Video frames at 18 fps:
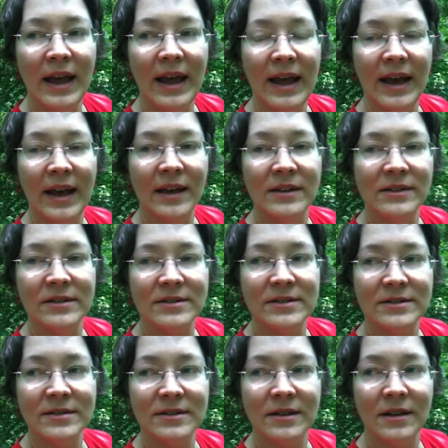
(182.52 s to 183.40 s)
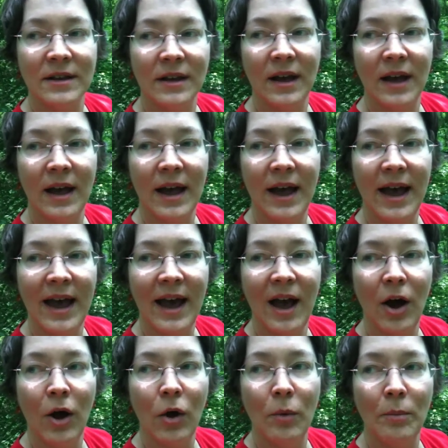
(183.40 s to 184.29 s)
and
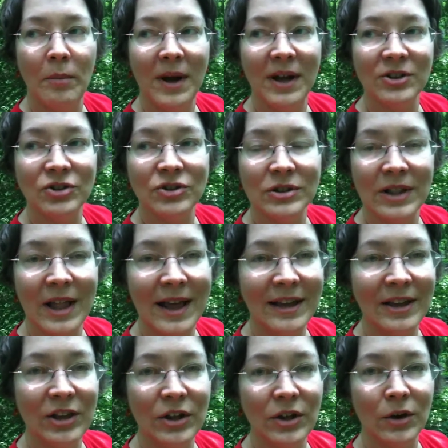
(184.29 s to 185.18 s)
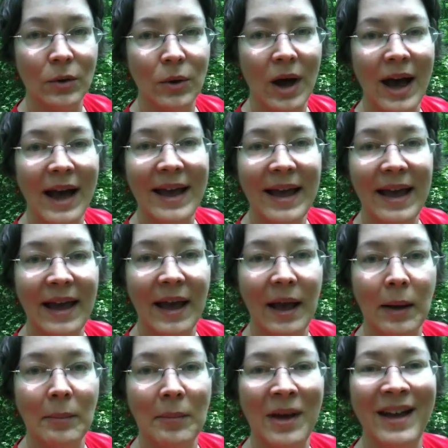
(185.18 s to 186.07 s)
how much like you I
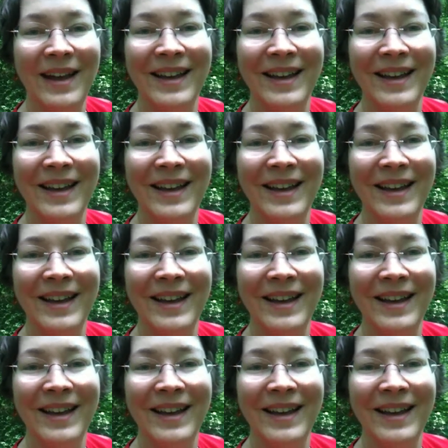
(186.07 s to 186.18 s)
am.